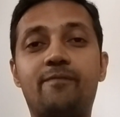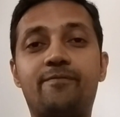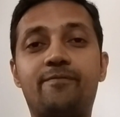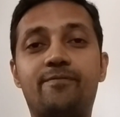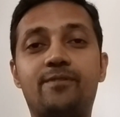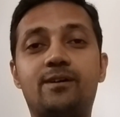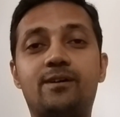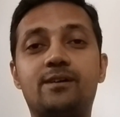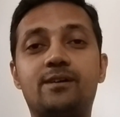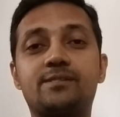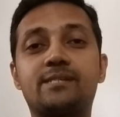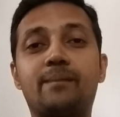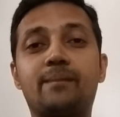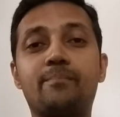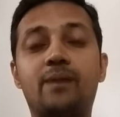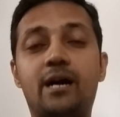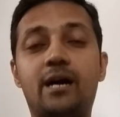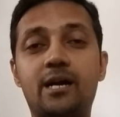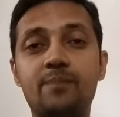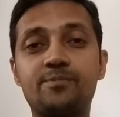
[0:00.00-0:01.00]
of
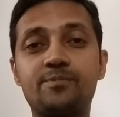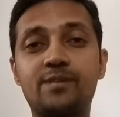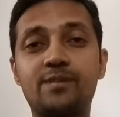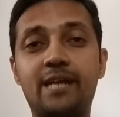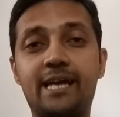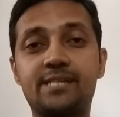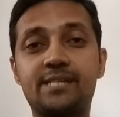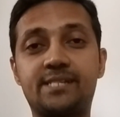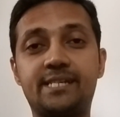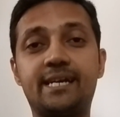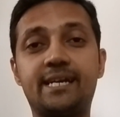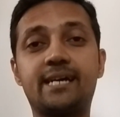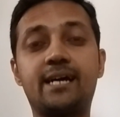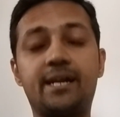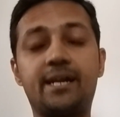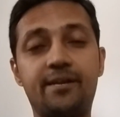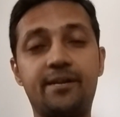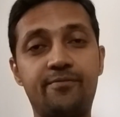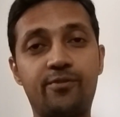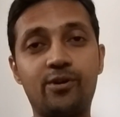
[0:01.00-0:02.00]
some herbs like Cedar
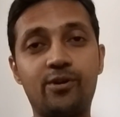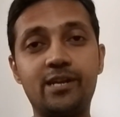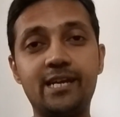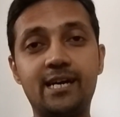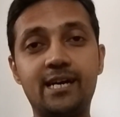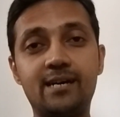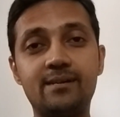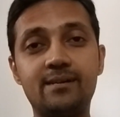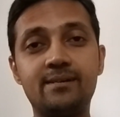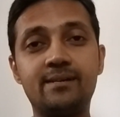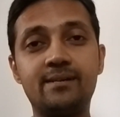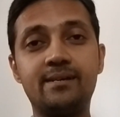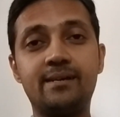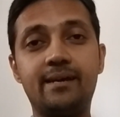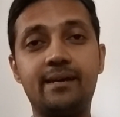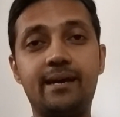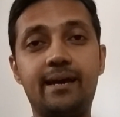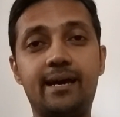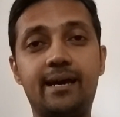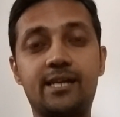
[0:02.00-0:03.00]
cardifolia,
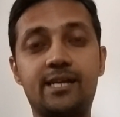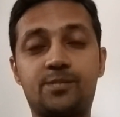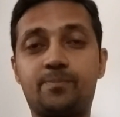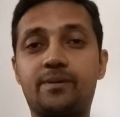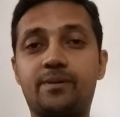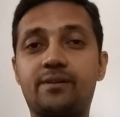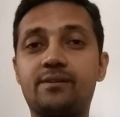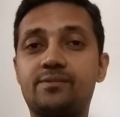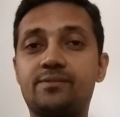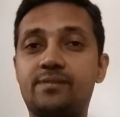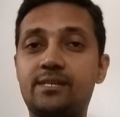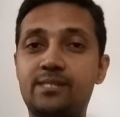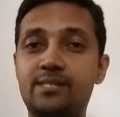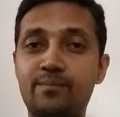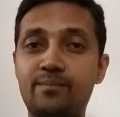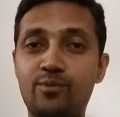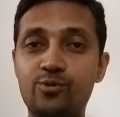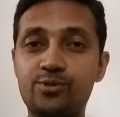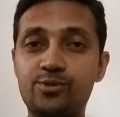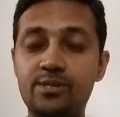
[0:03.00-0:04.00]
Aspergus
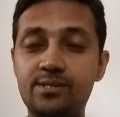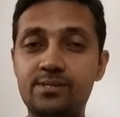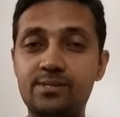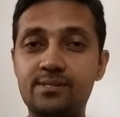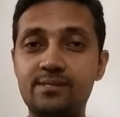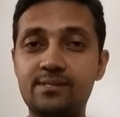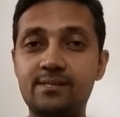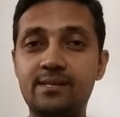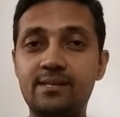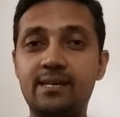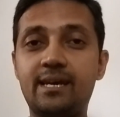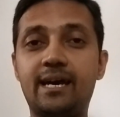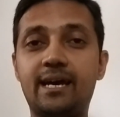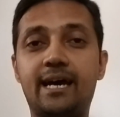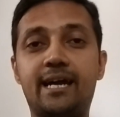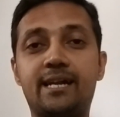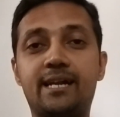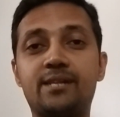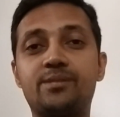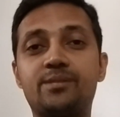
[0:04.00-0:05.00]
racemosus
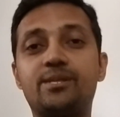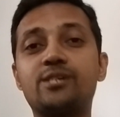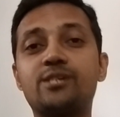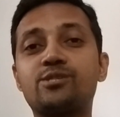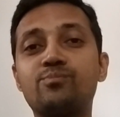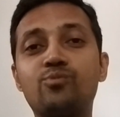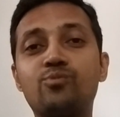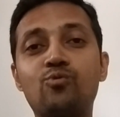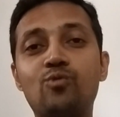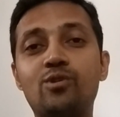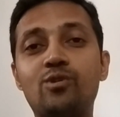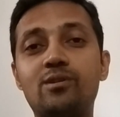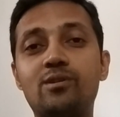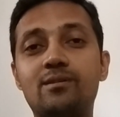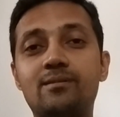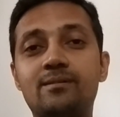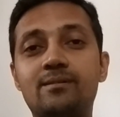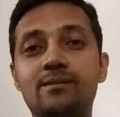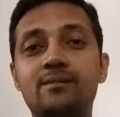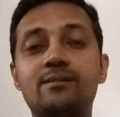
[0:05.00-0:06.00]
and
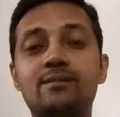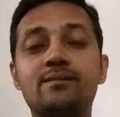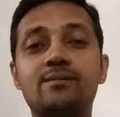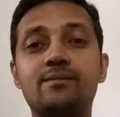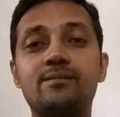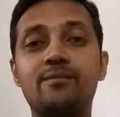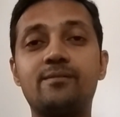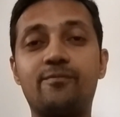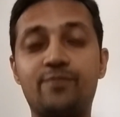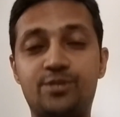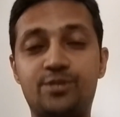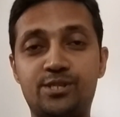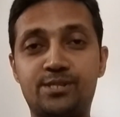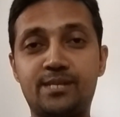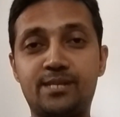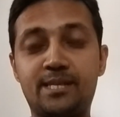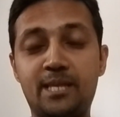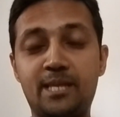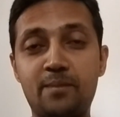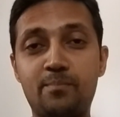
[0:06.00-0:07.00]
Dashmool, which is
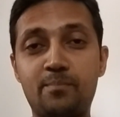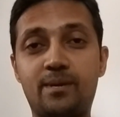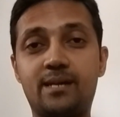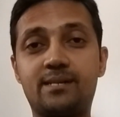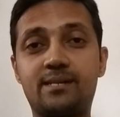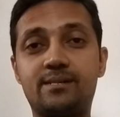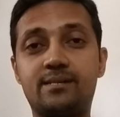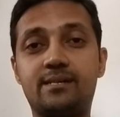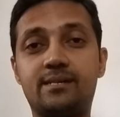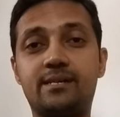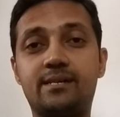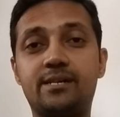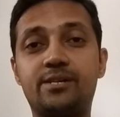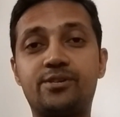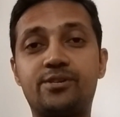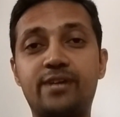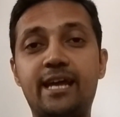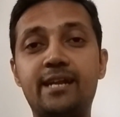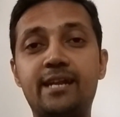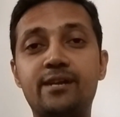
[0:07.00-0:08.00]
nothing
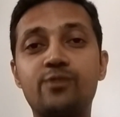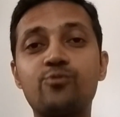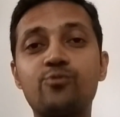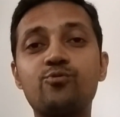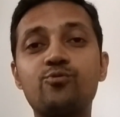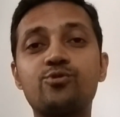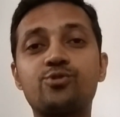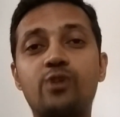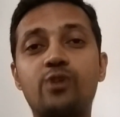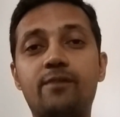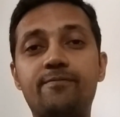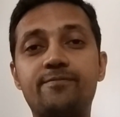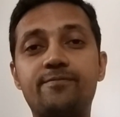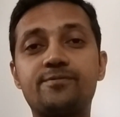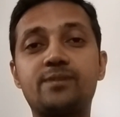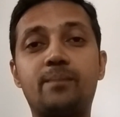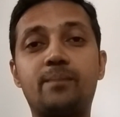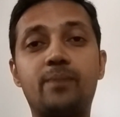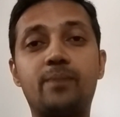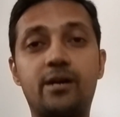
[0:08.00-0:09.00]
but 10 roots of
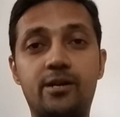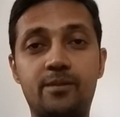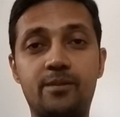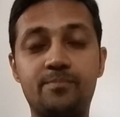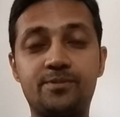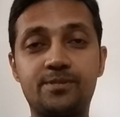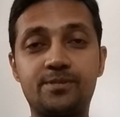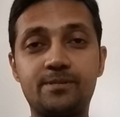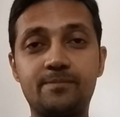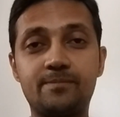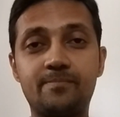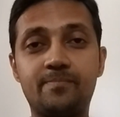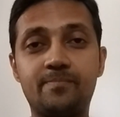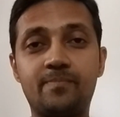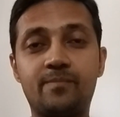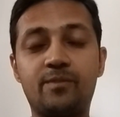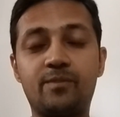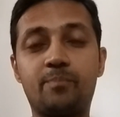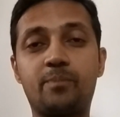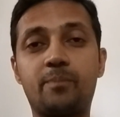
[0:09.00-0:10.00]
some herbs.
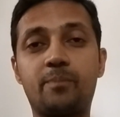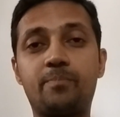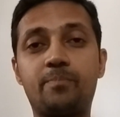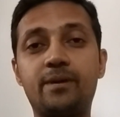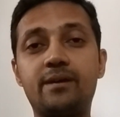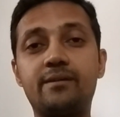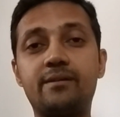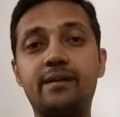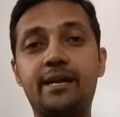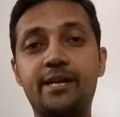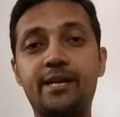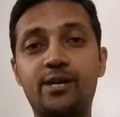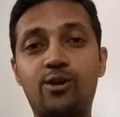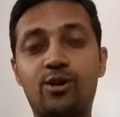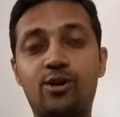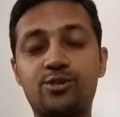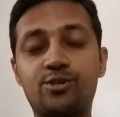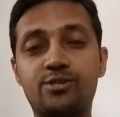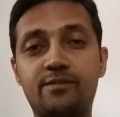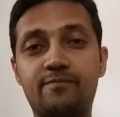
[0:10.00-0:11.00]
We prepare a
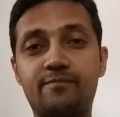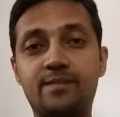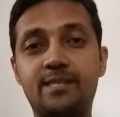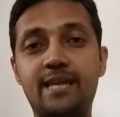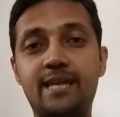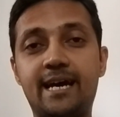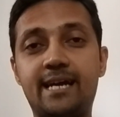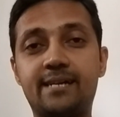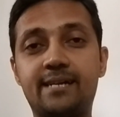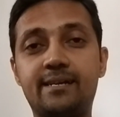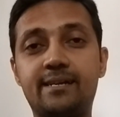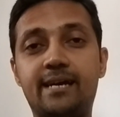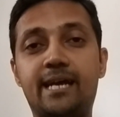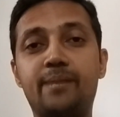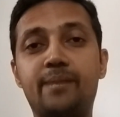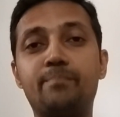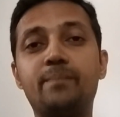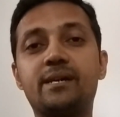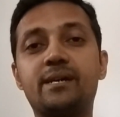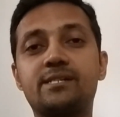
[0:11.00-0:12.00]
decoction with that
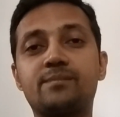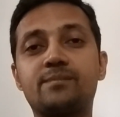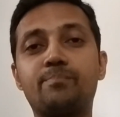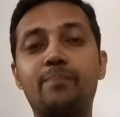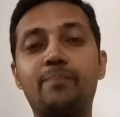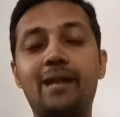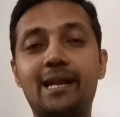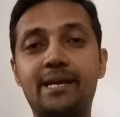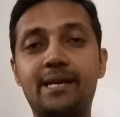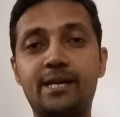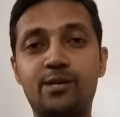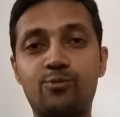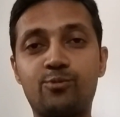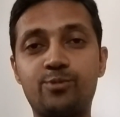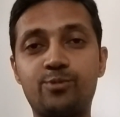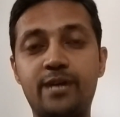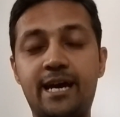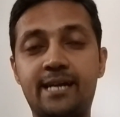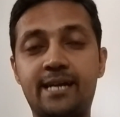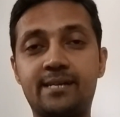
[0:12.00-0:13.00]
and mix milk
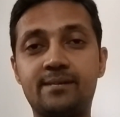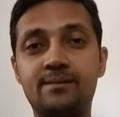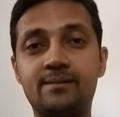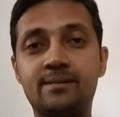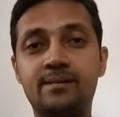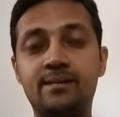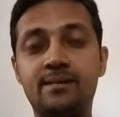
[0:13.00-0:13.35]
into that.